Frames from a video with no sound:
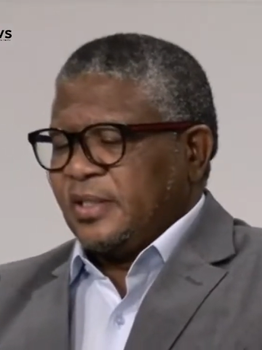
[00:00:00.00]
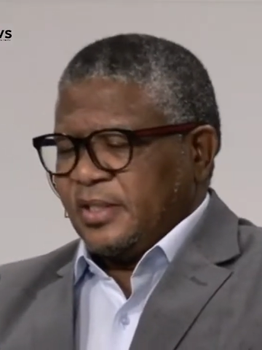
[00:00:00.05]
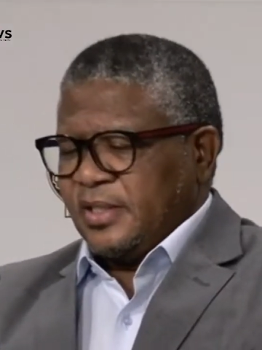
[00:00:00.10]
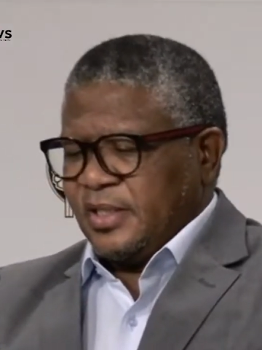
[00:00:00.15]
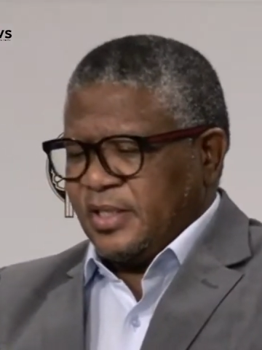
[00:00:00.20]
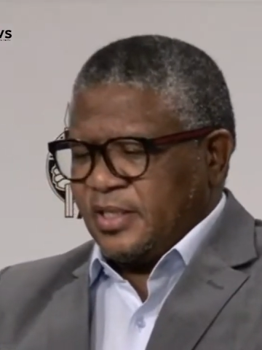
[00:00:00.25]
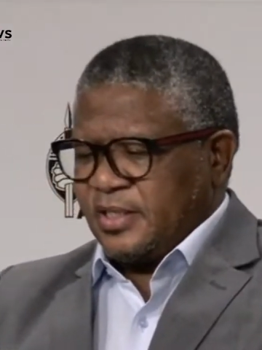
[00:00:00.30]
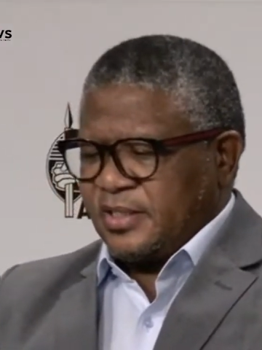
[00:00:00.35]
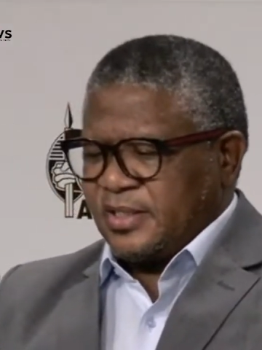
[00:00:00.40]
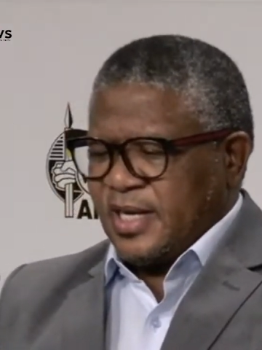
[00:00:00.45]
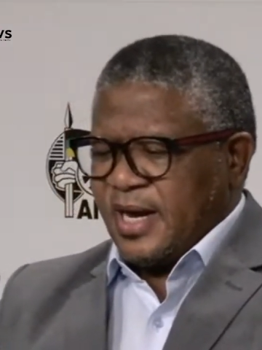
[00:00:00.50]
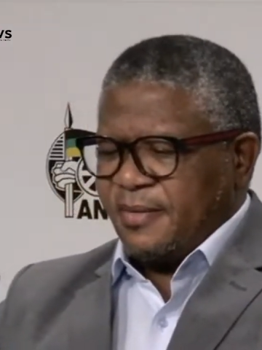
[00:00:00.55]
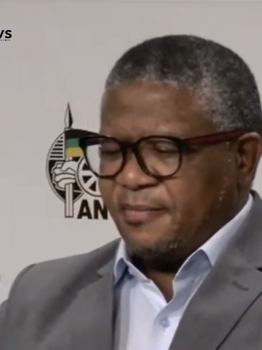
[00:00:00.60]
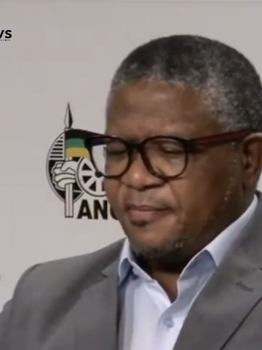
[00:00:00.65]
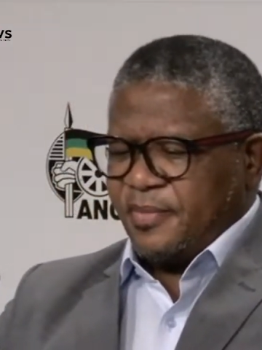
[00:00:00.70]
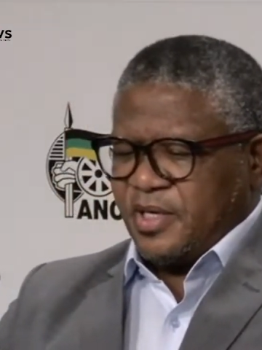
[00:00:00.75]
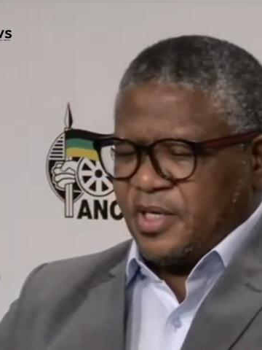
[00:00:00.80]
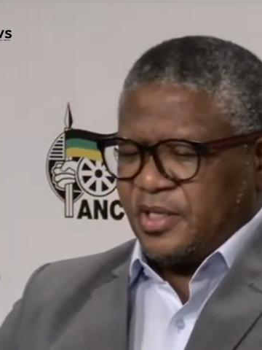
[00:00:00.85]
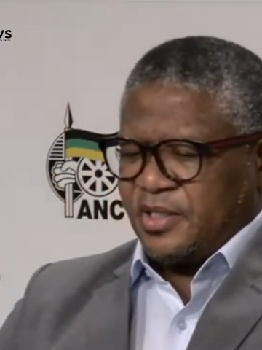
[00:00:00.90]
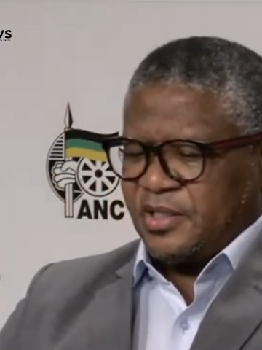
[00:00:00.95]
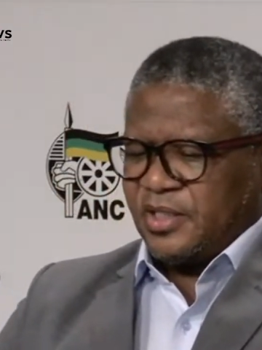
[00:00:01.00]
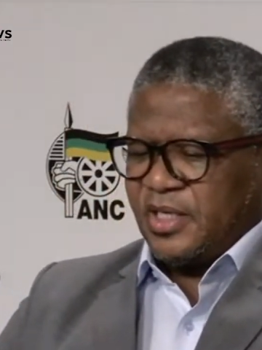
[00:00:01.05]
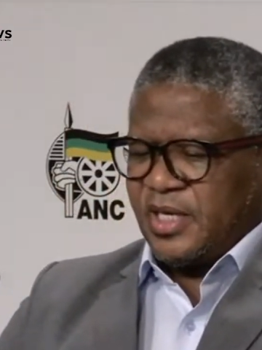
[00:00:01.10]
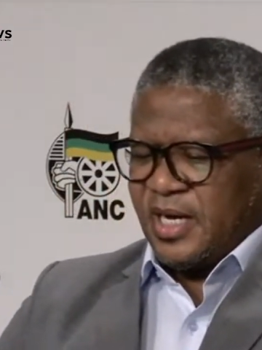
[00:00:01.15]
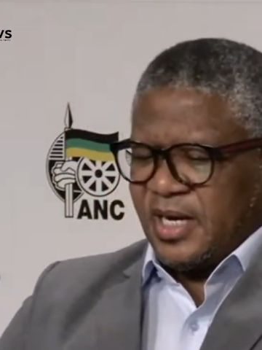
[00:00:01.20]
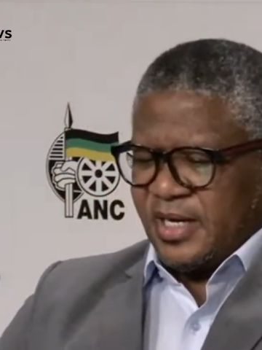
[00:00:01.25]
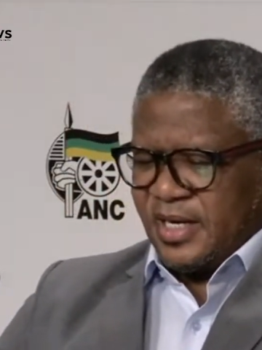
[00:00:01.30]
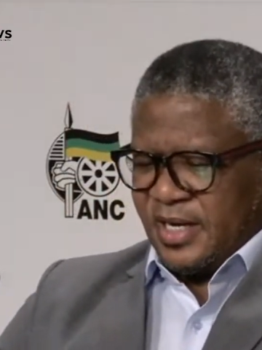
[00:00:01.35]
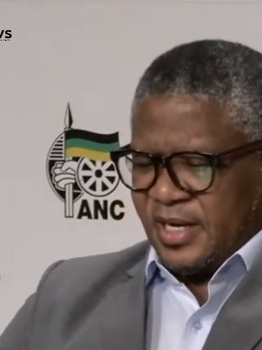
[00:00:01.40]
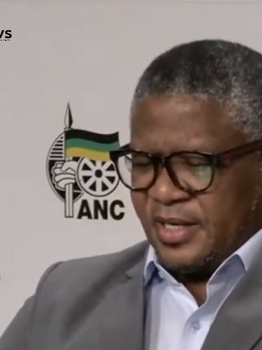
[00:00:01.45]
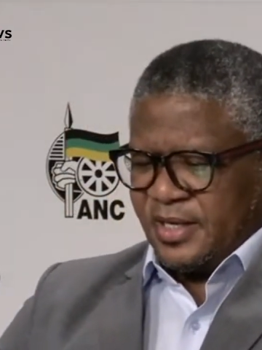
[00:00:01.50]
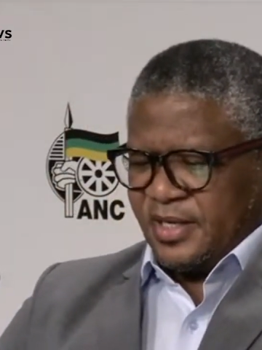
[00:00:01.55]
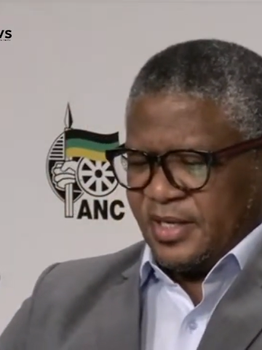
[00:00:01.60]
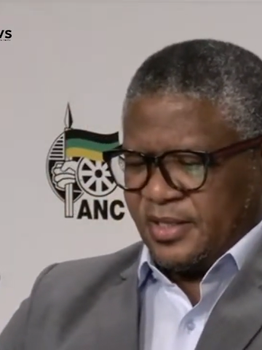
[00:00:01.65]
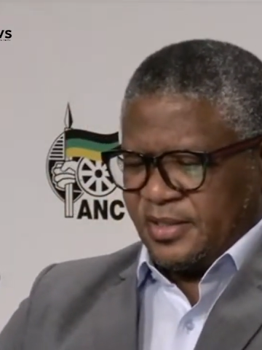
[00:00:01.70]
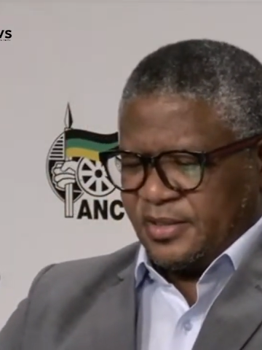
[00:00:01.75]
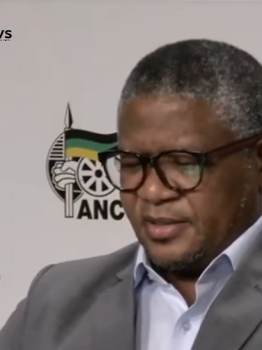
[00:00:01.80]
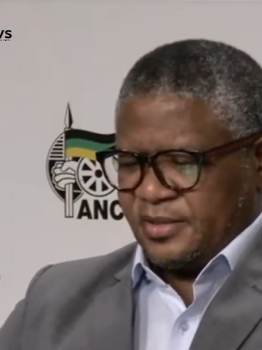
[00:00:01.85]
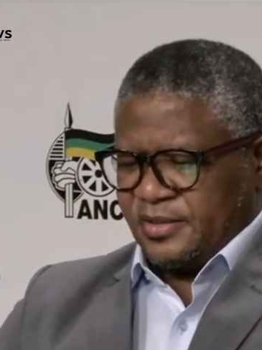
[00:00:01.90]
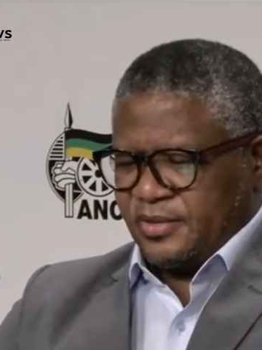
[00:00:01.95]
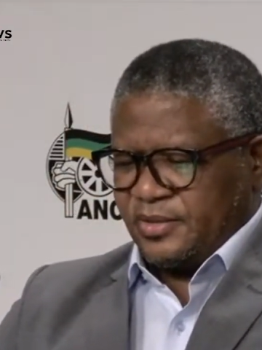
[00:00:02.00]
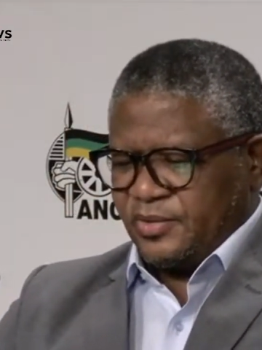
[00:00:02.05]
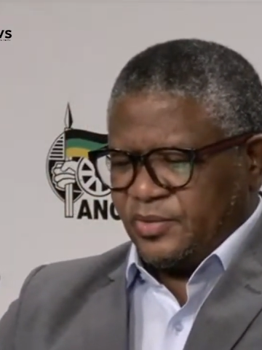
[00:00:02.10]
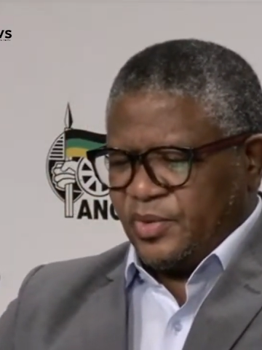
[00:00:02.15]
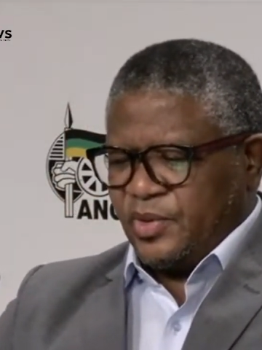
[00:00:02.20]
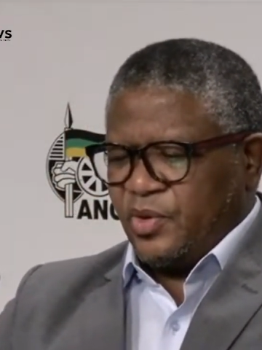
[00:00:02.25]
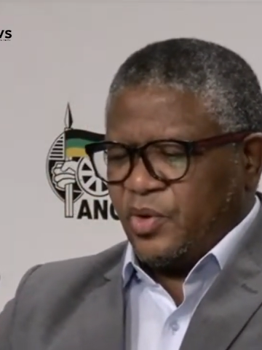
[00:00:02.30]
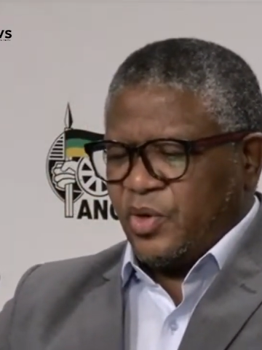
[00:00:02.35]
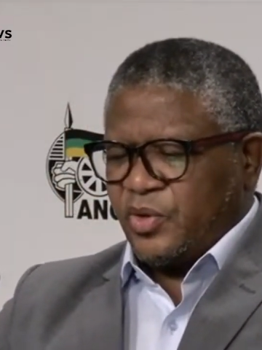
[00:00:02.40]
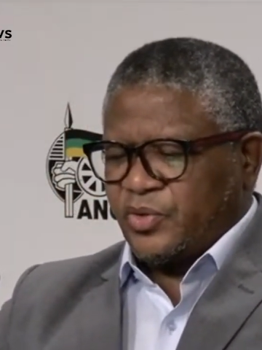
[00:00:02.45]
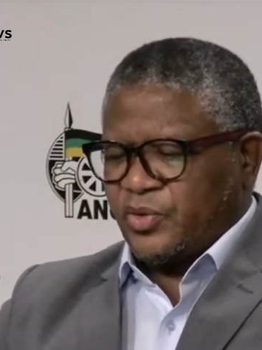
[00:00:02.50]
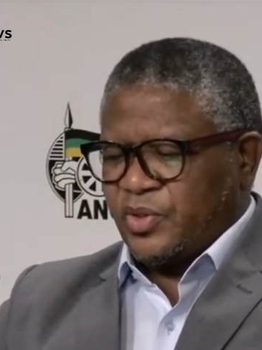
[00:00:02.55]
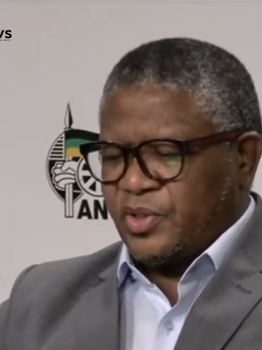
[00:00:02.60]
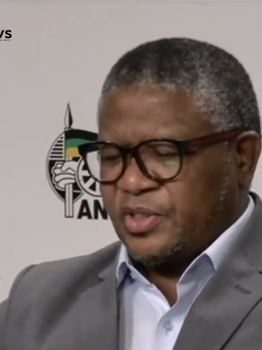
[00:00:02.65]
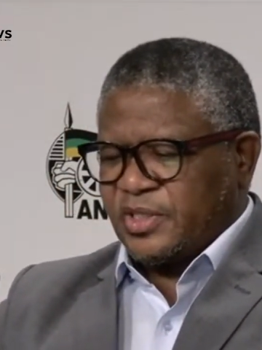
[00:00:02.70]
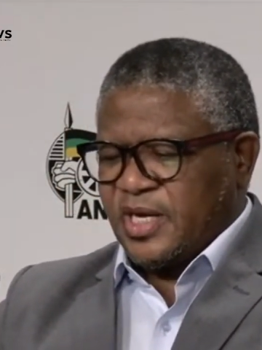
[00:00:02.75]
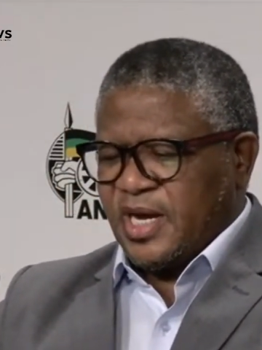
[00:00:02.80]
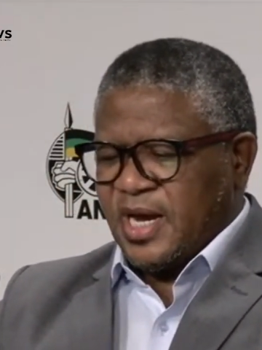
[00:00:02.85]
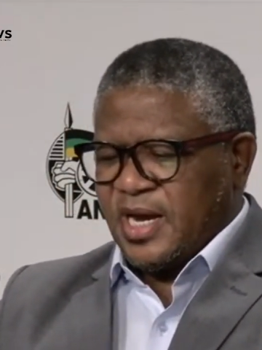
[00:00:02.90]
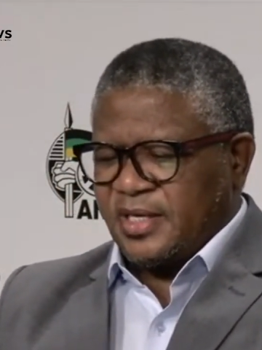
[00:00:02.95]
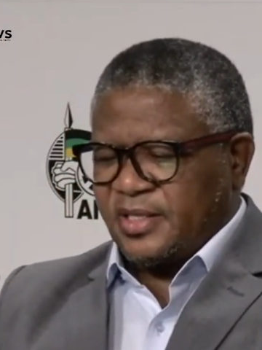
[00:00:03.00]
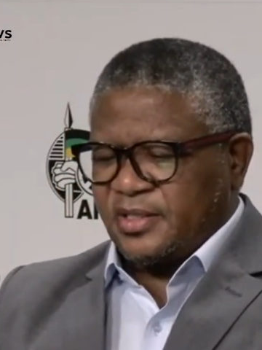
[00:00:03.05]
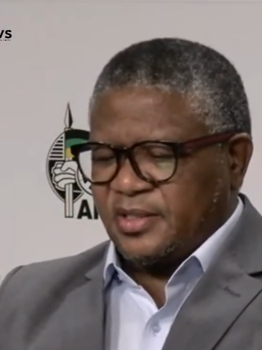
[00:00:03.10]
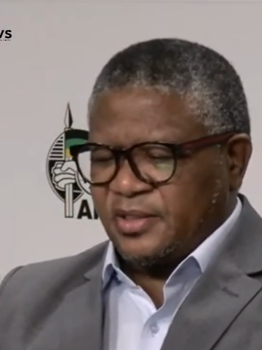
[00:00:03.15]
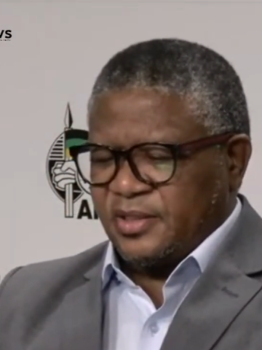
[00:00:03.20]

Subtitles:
in some critical areas. We also said,